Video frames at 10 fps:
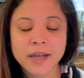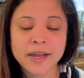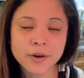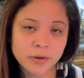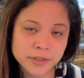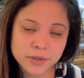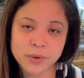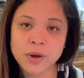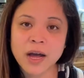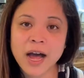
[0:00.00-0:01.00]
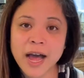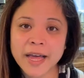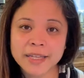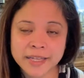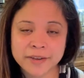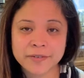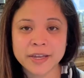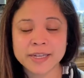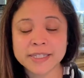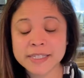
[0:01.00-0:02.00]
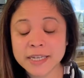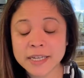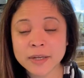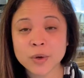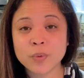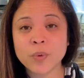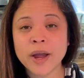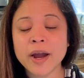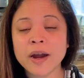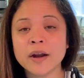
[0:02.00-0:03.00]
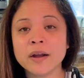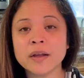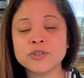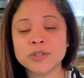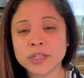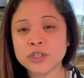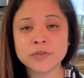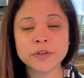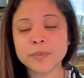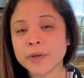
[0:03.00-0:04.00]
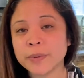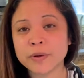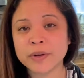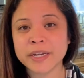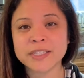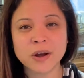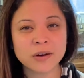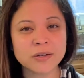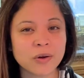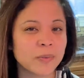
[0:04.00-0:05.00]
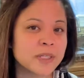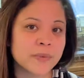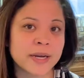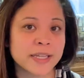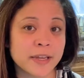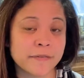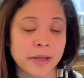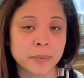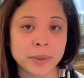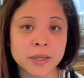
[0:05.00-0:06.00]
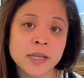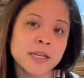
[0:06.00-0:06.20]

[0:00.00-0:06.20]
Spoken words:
And also, I live in a city where traditional Filipino ingredients aren't always readily available.